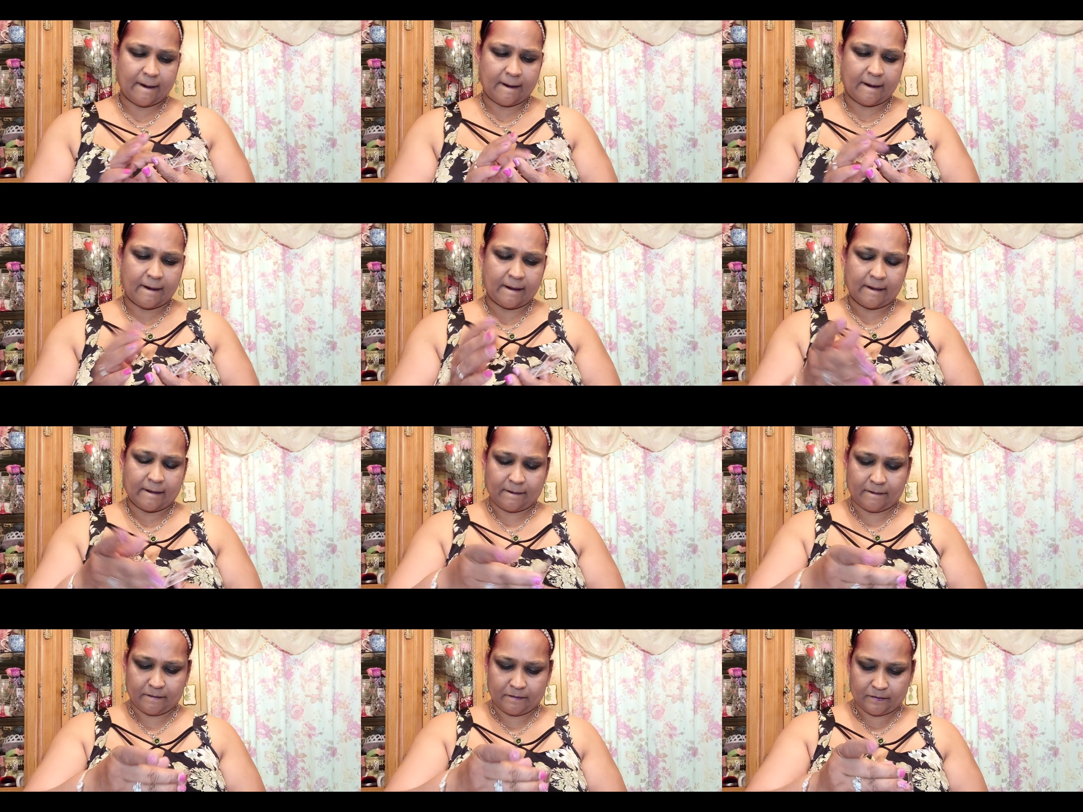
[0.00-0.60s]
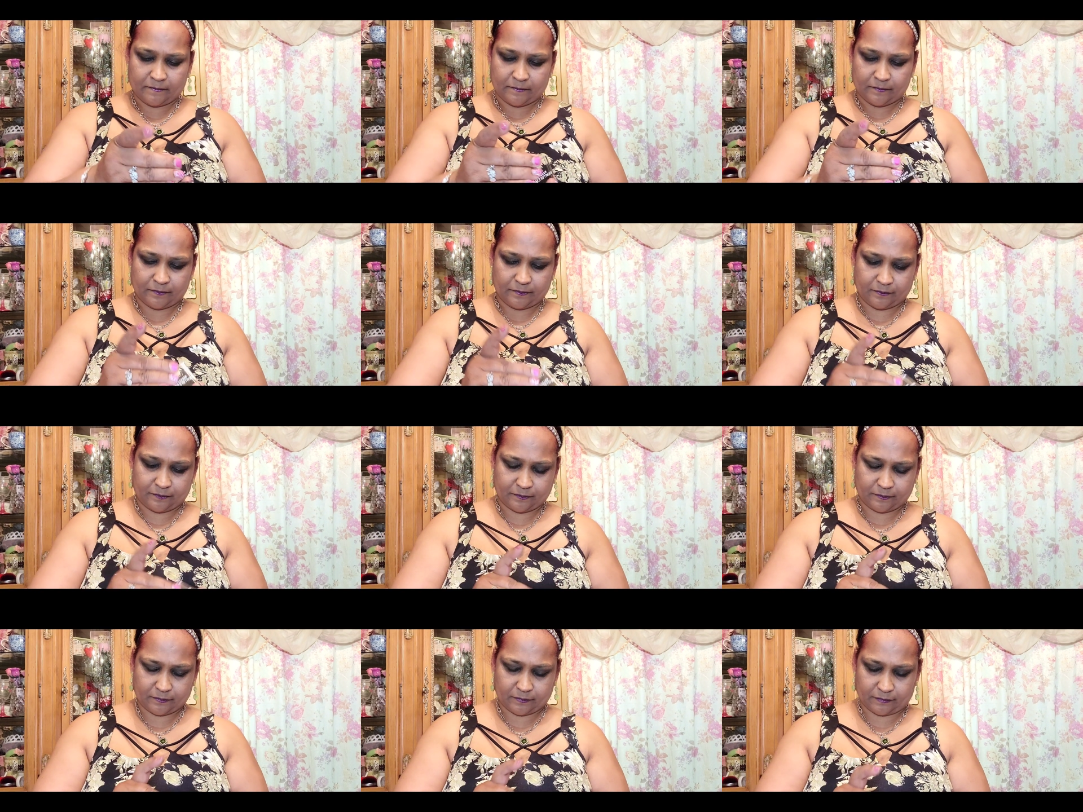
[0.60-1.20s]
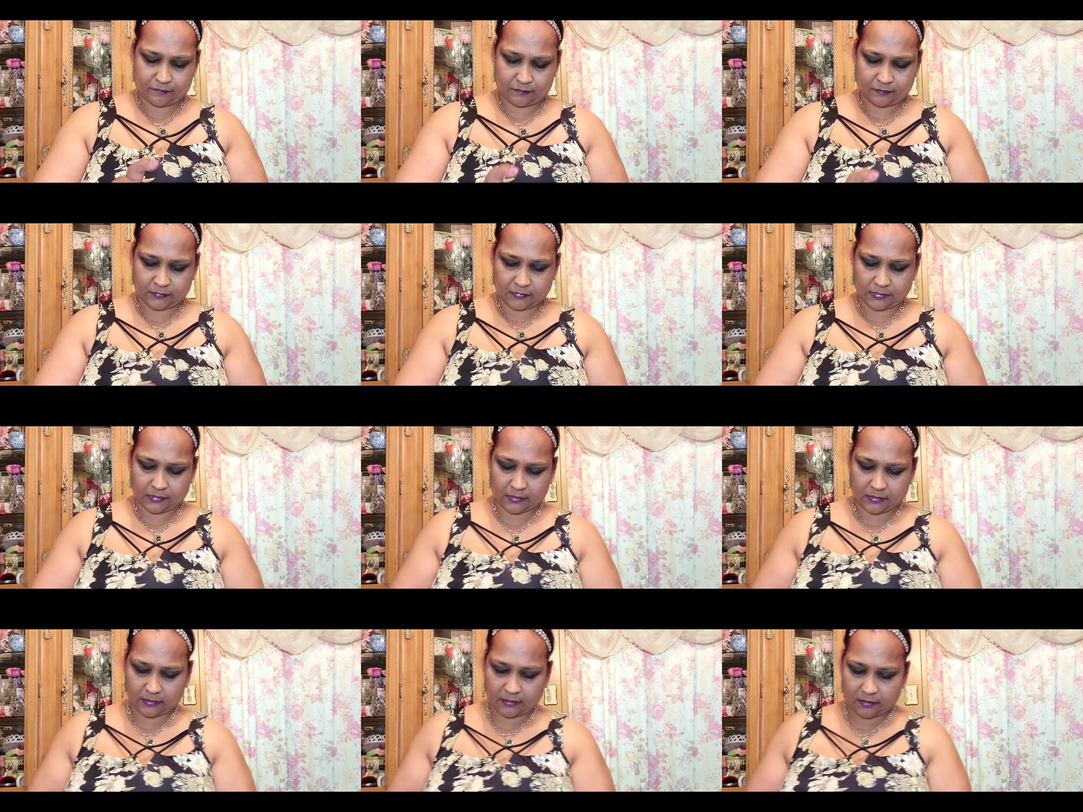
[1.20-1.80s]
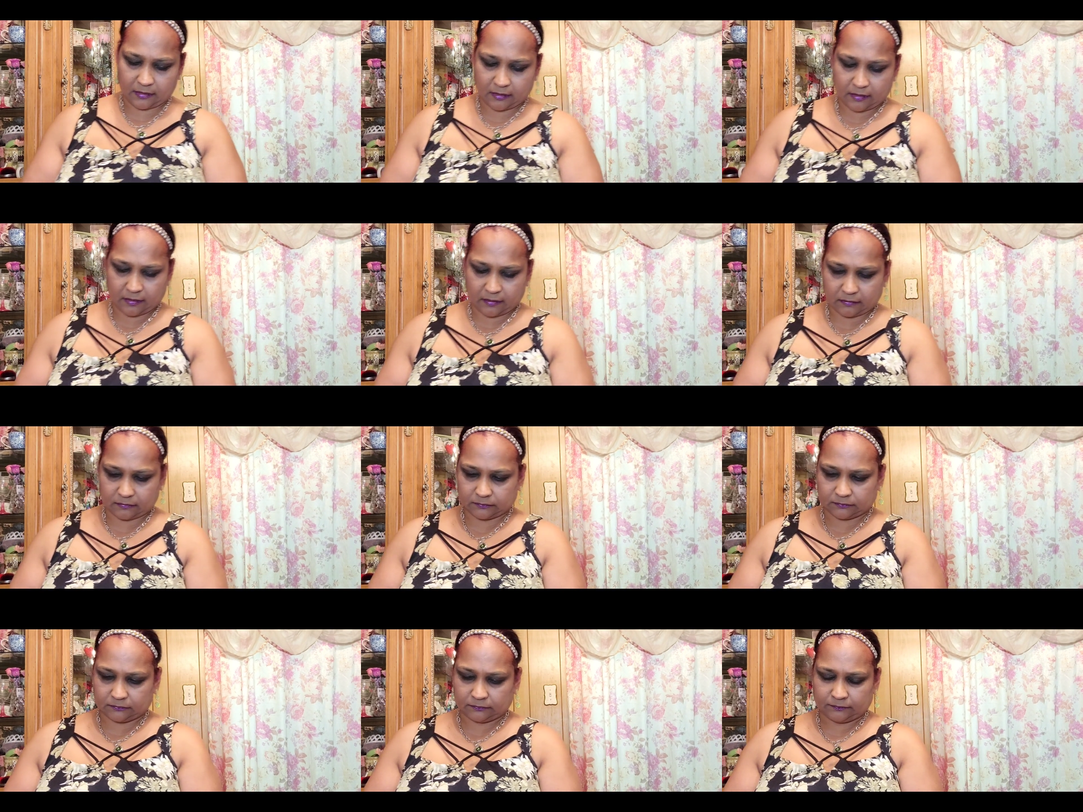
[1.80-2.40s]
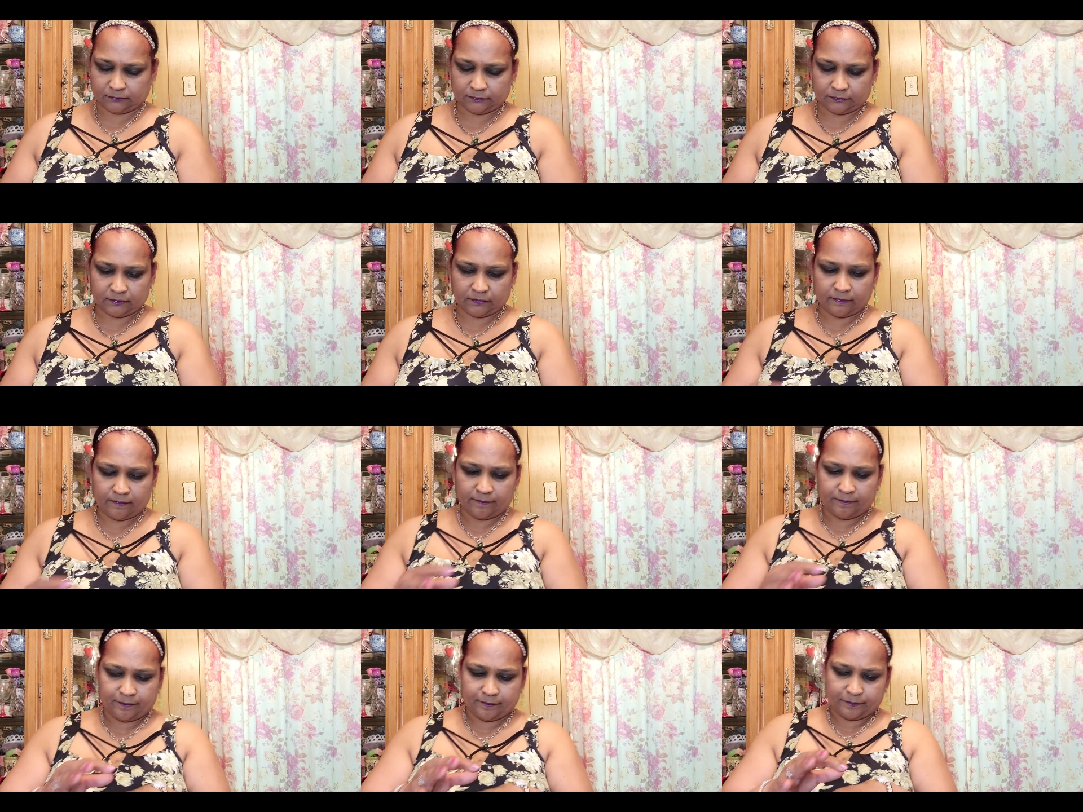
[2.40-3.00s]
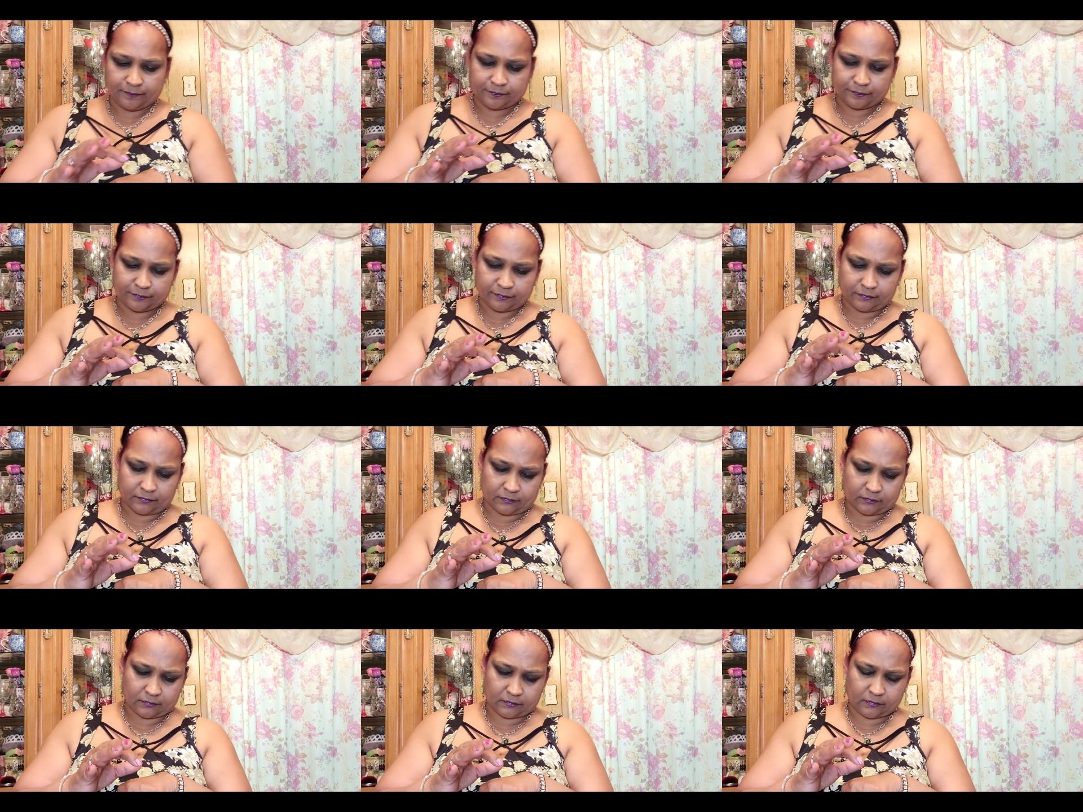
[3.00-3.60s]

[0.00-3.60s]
[no speech]